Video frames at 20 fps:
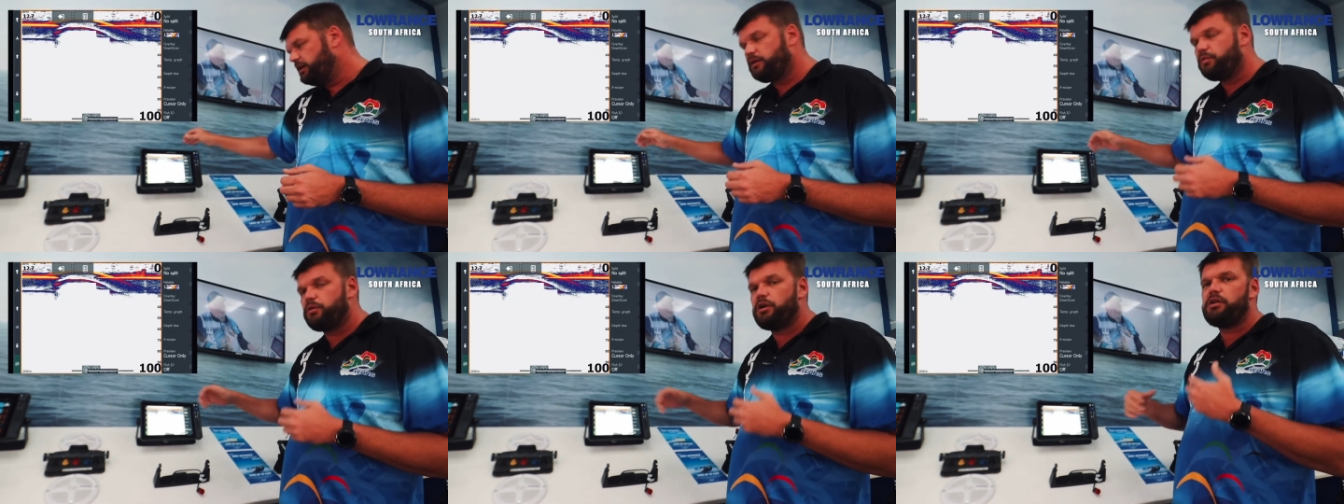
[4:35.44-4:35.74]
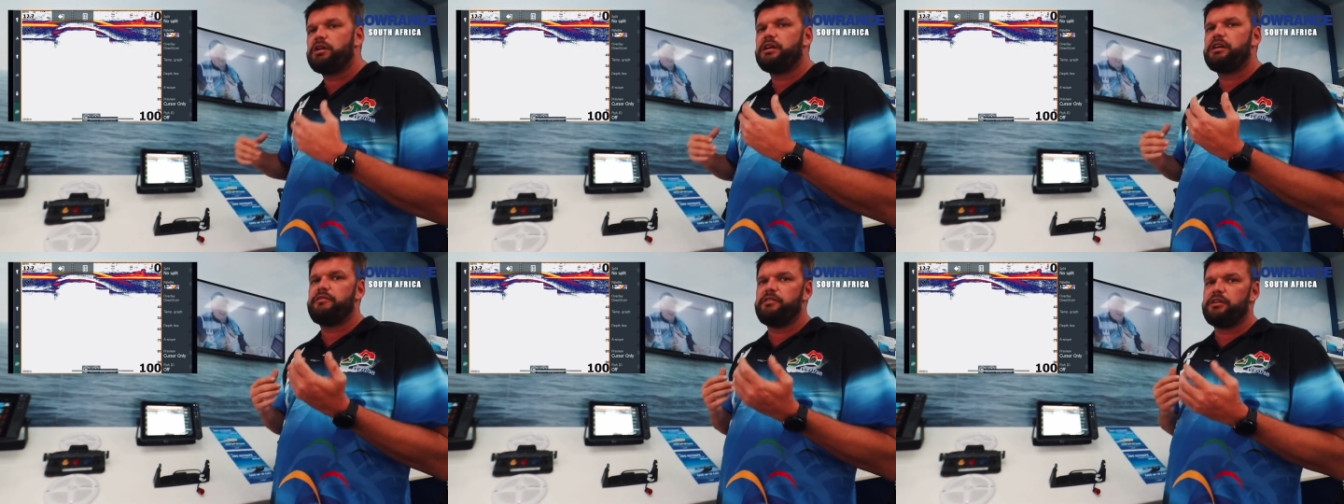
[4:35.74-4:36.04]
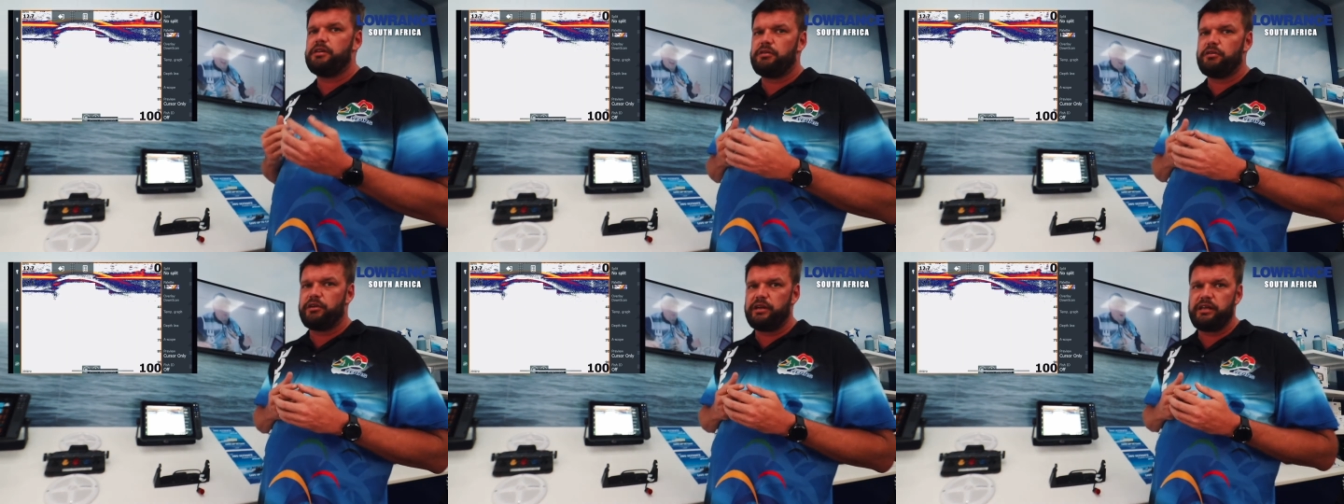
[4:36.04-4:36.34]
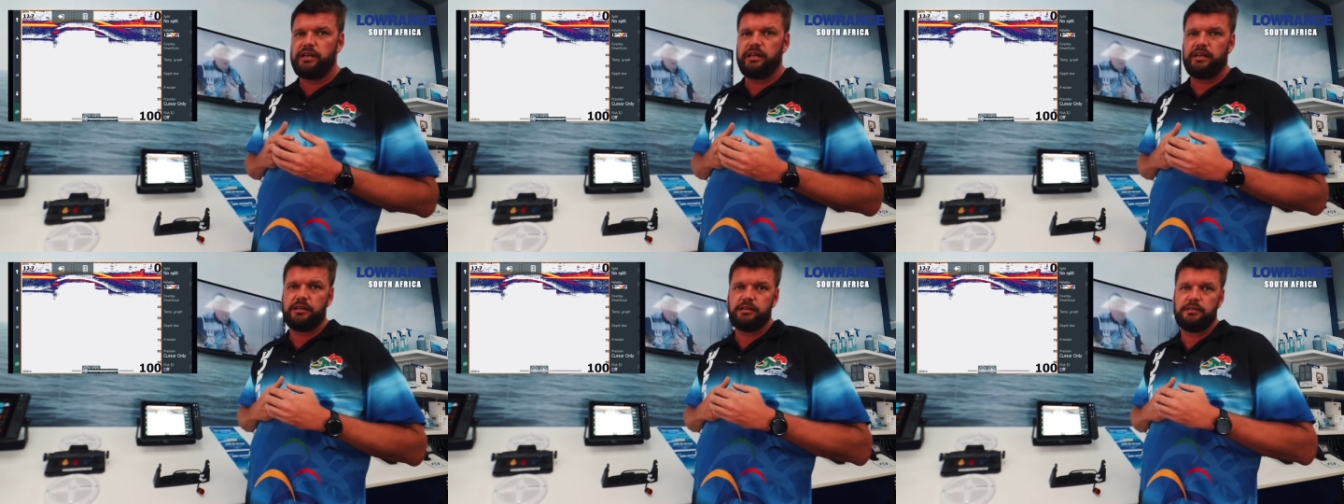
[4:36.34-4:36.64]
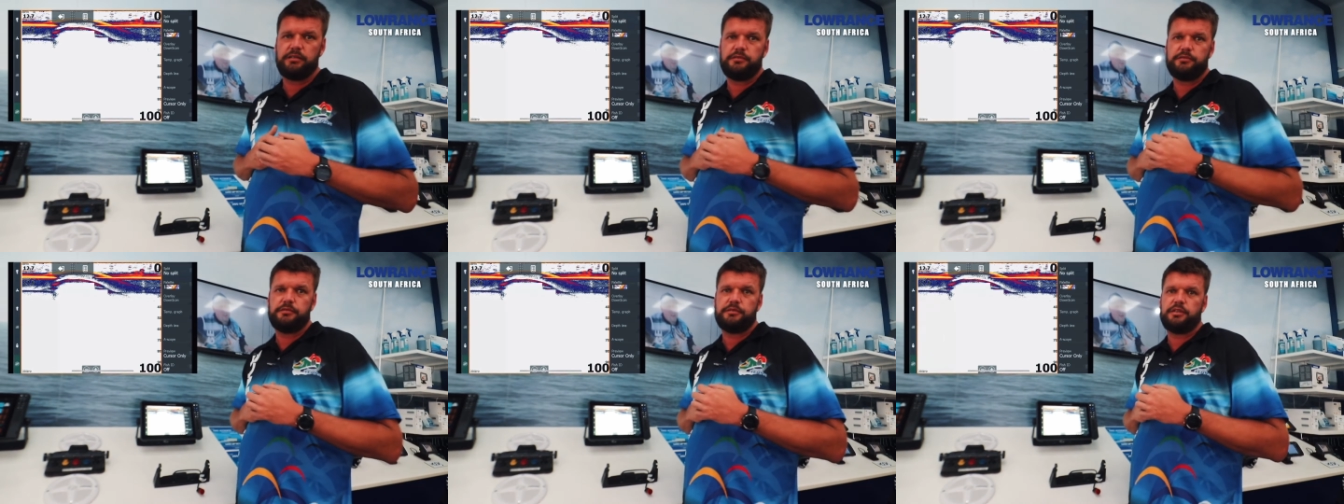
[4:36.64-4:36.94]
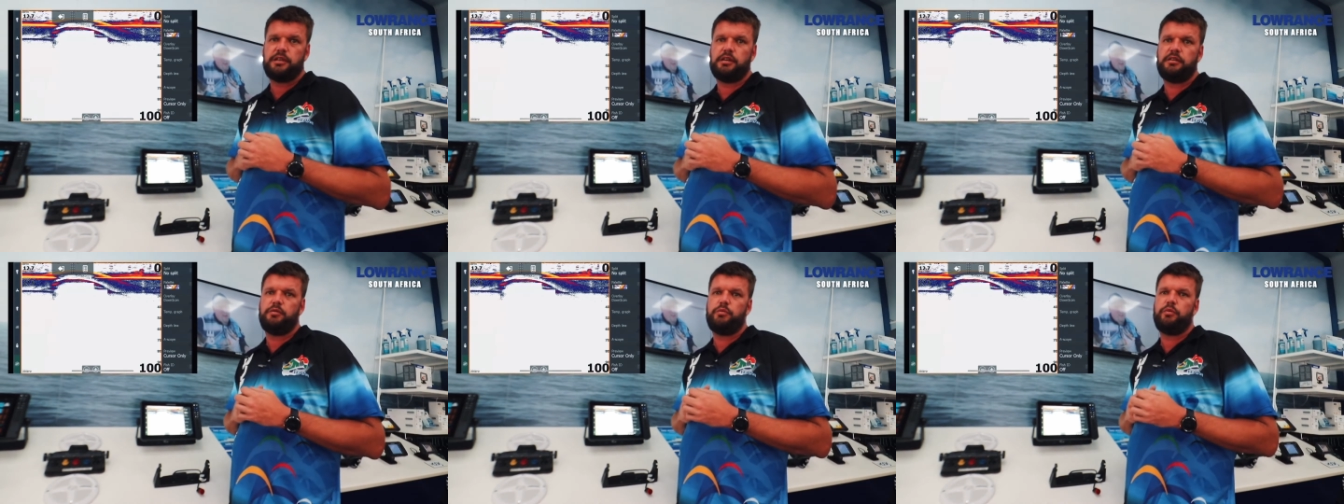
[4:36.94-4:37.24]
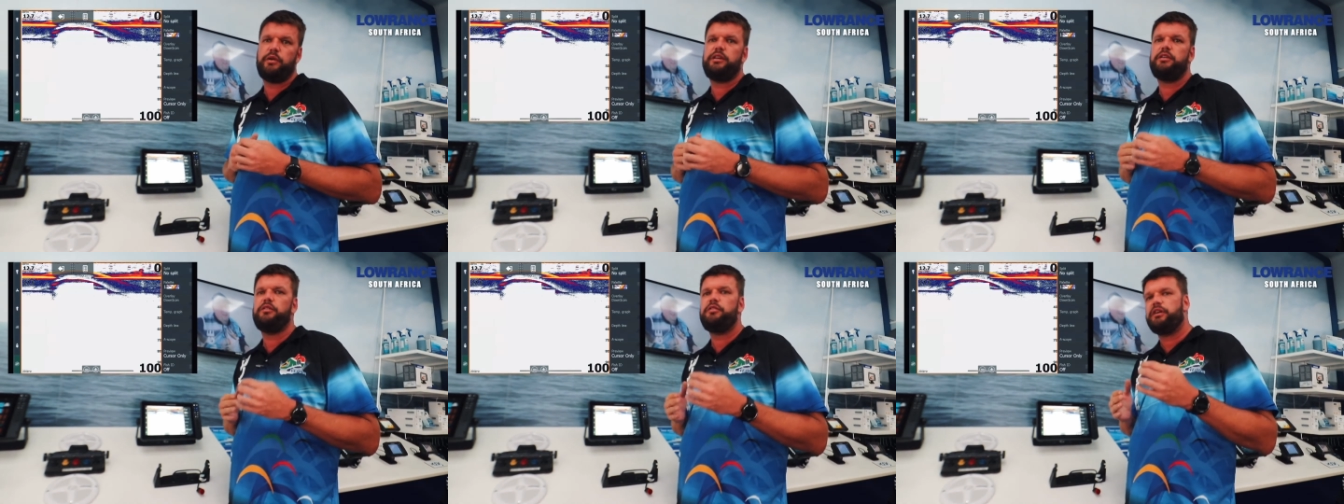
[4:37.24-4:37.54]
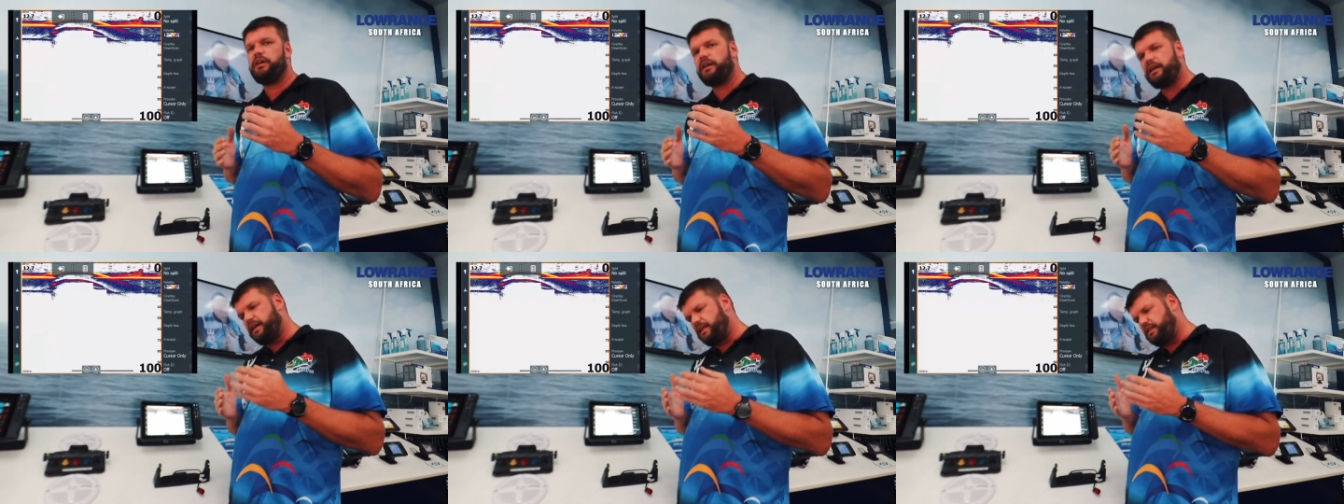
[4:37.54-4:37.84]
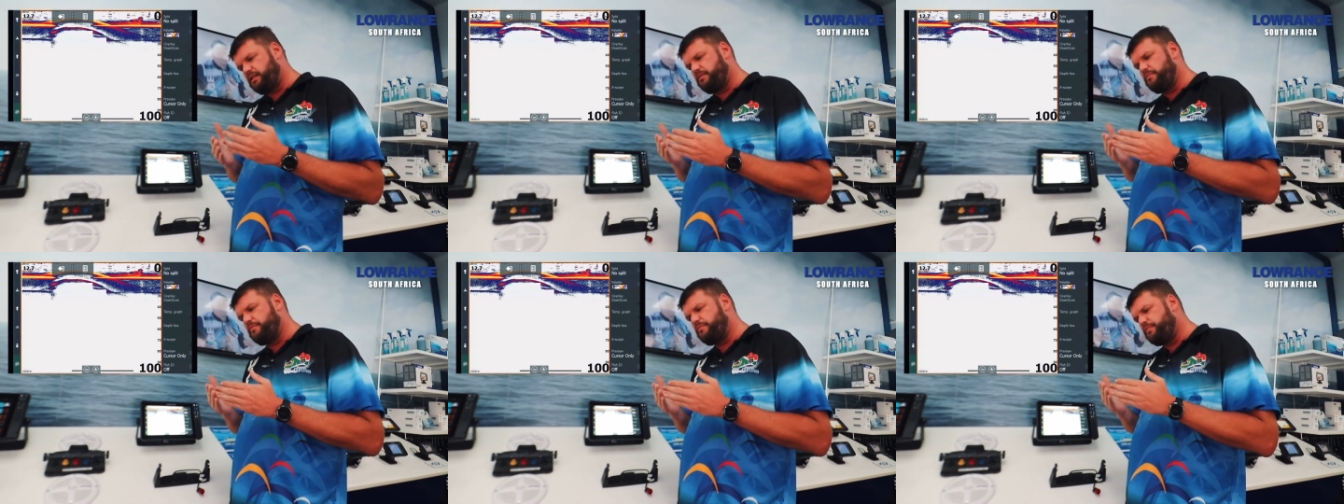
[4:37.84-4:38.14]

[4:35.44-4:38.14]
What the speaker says: won't give you a reading. So when you're at